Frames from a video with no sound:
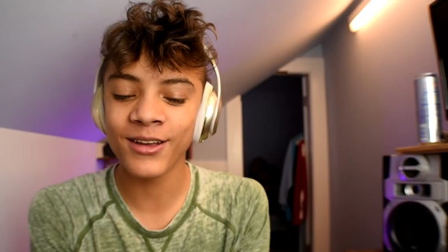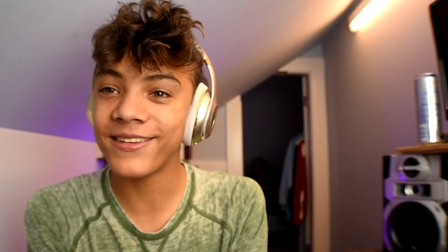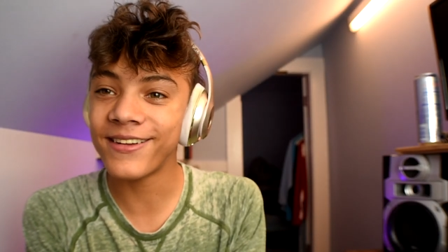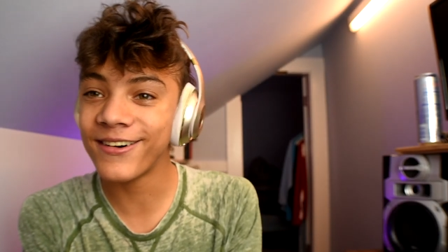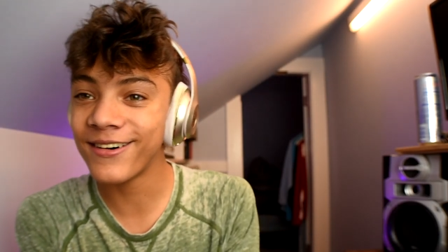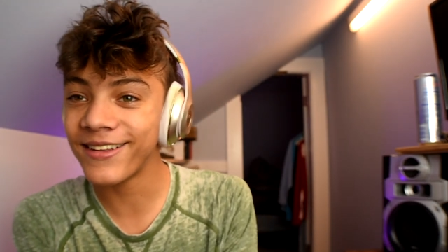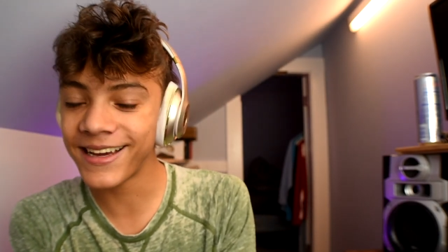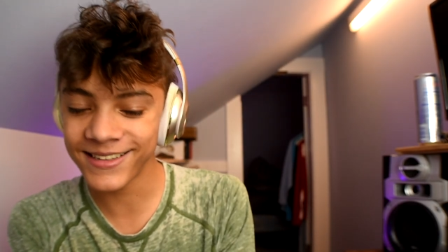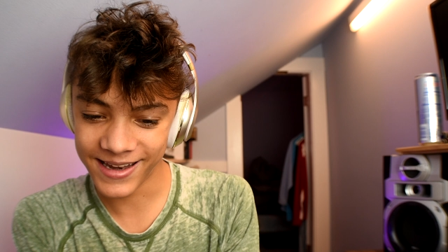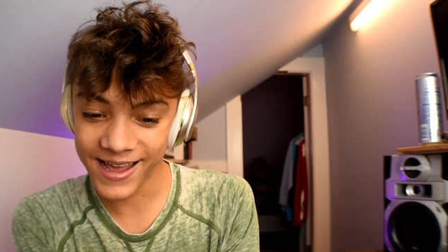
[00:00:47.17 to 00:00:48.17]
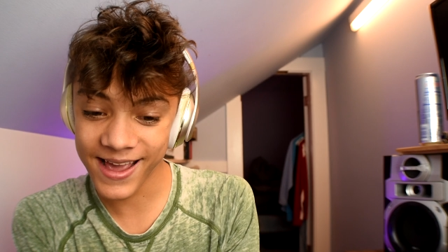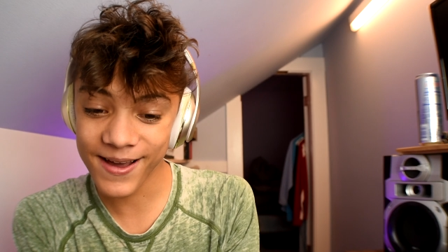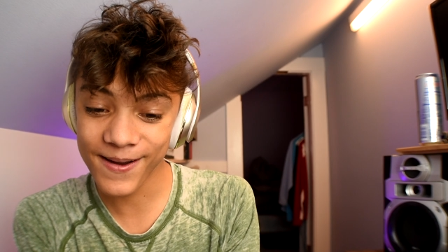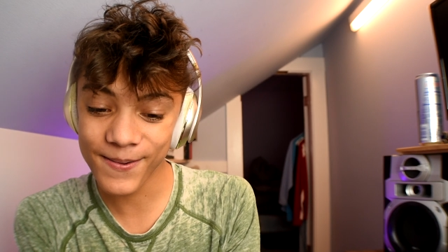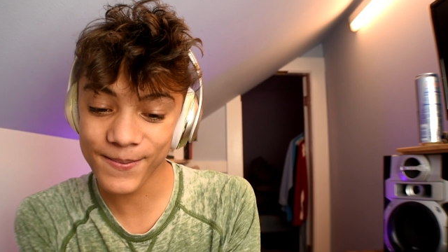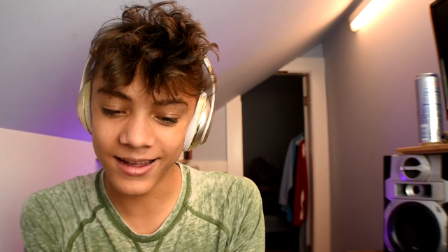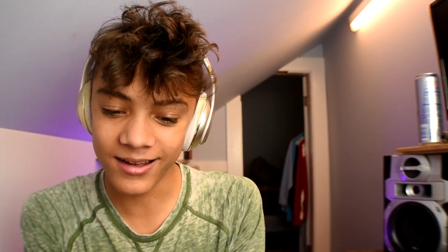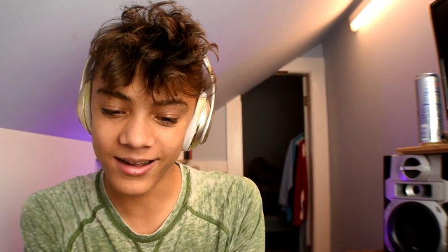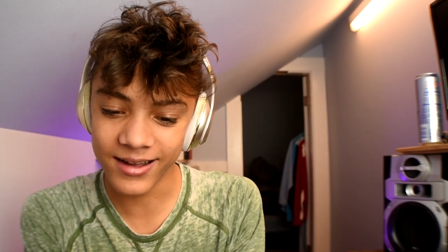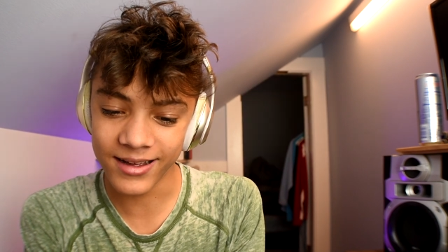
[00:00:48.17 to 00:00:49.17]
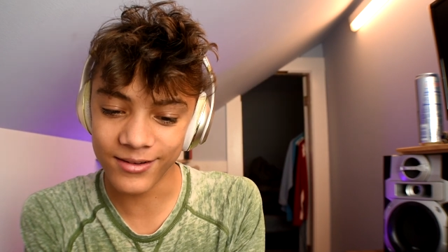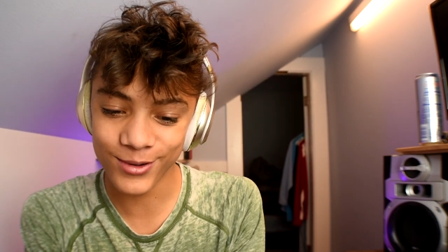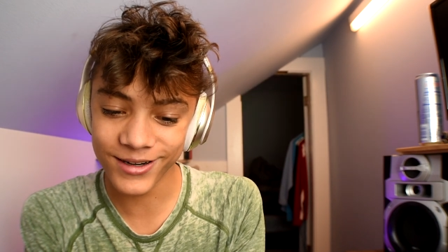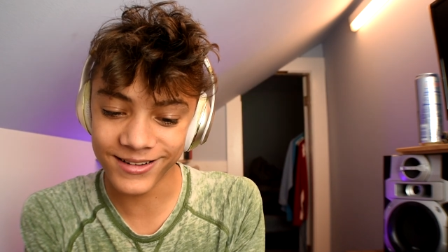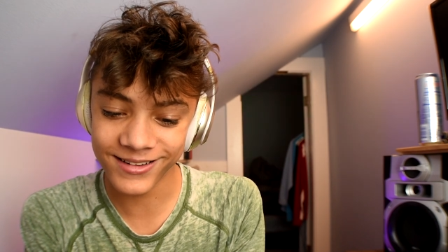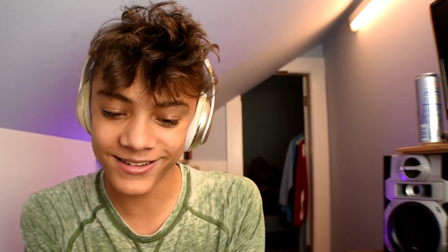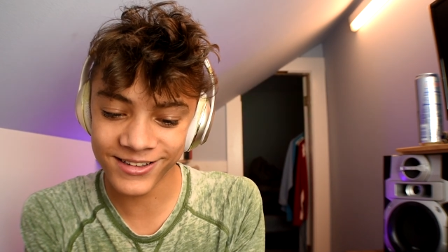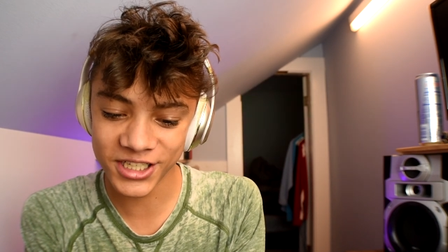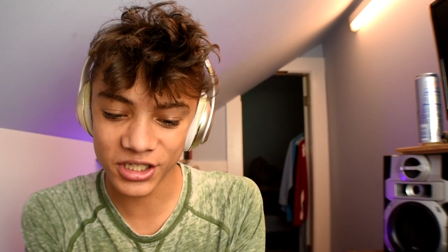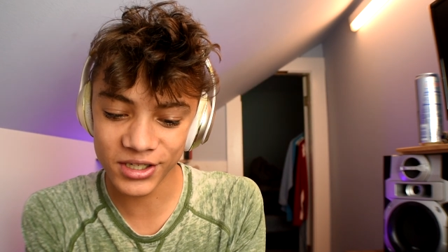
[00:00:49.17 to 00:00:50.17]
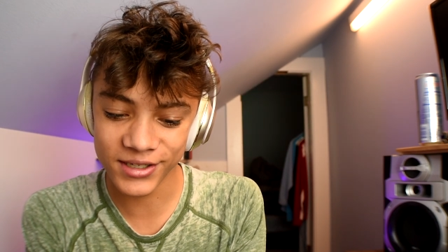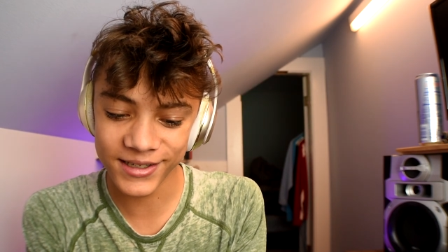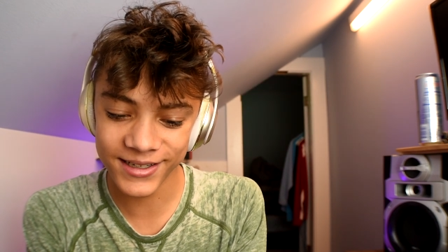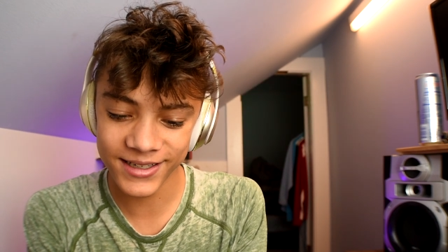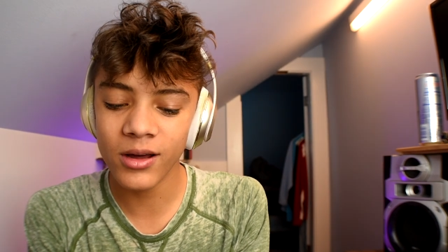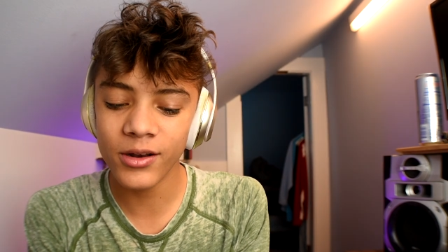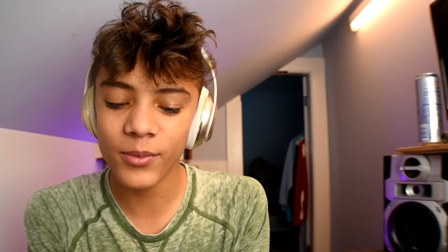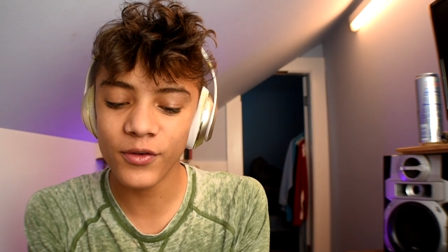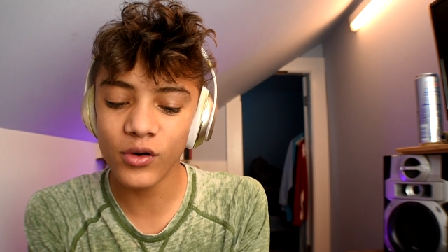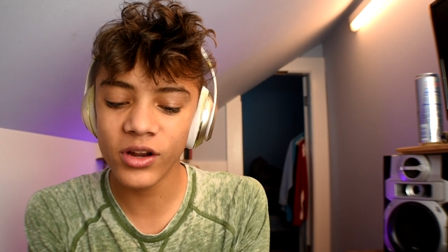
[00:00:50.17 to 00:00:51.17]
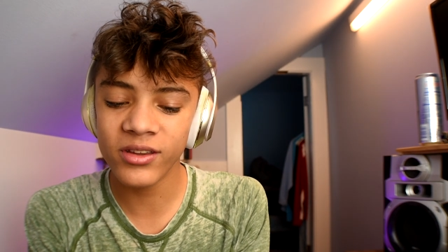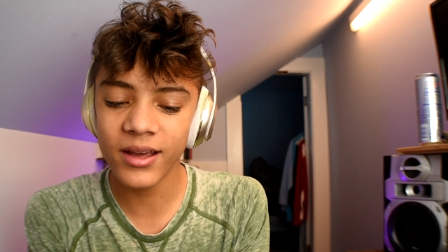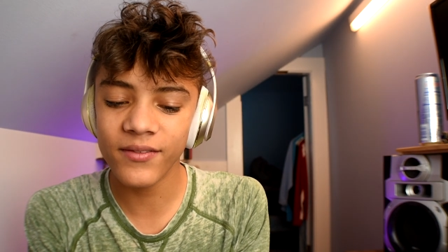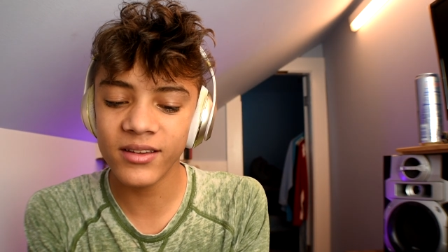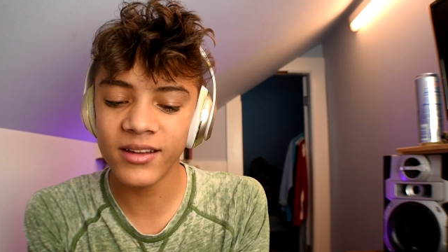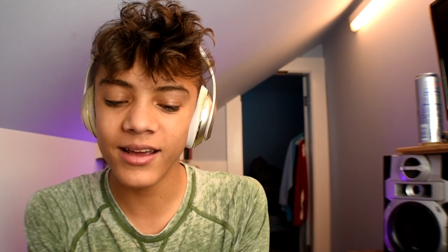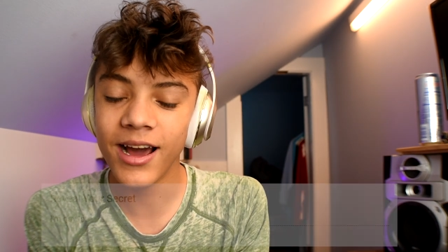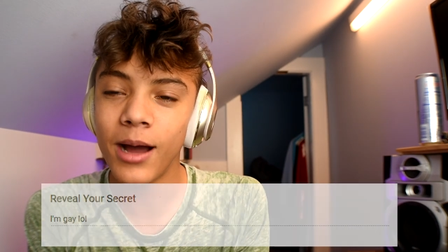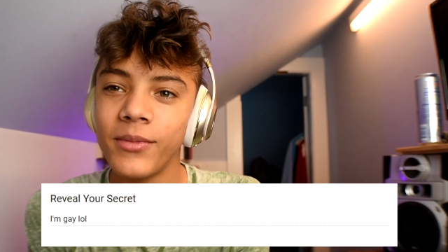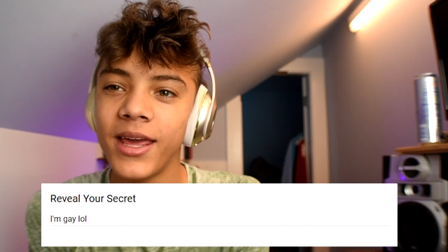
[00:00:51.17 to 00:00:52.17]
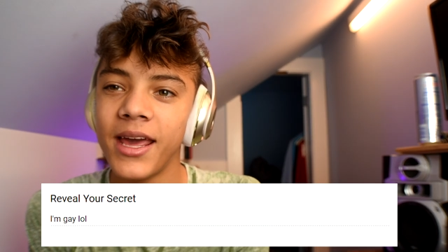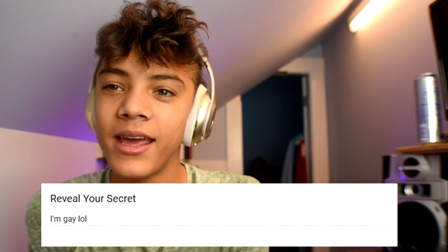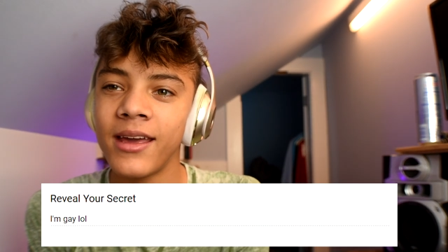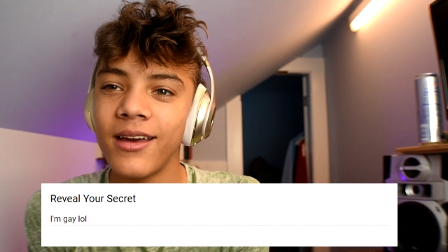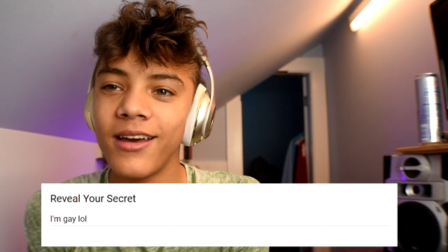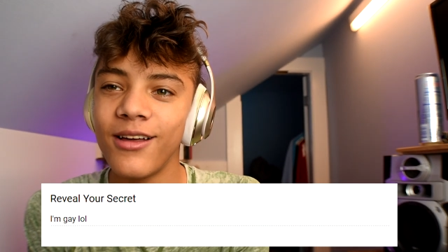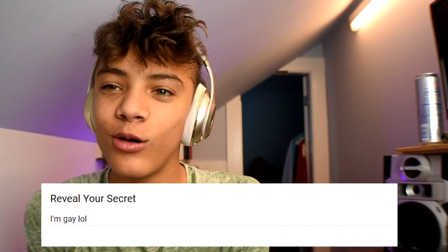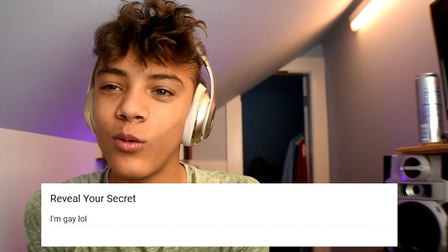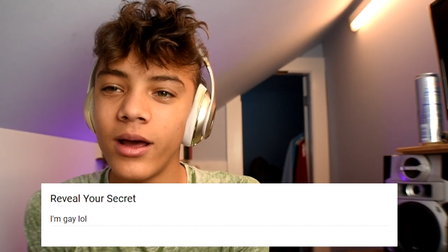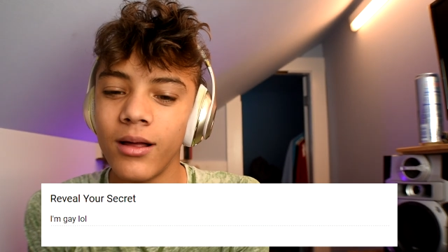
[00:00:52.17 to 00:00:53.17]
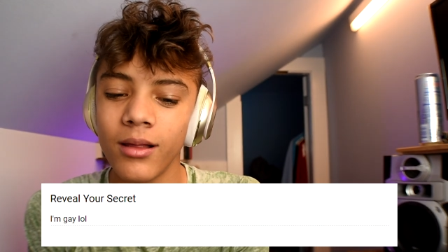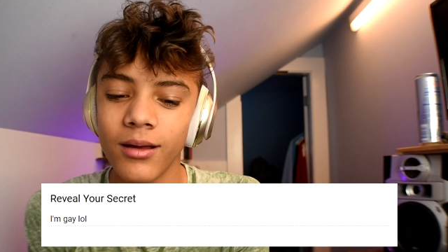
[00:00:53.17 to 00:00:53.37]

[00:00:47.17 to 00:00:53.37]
No, that's damn God. What a jerk. Number 47 said, "I'm gay. LOL."